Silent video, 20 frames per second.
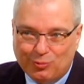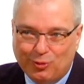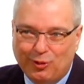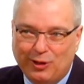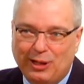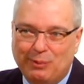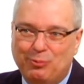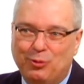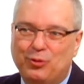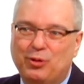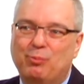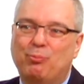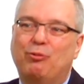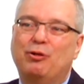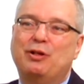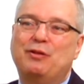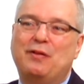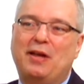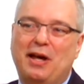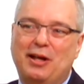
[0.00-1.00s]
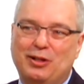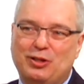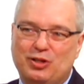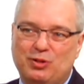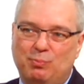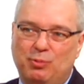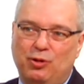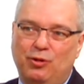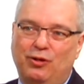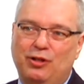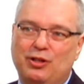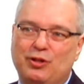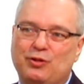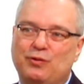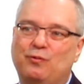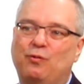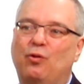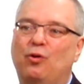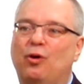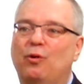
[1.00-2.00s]
we're able to bring that
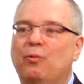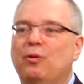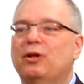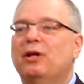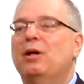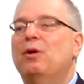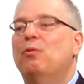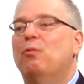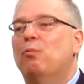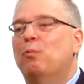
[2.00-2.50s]
experience forward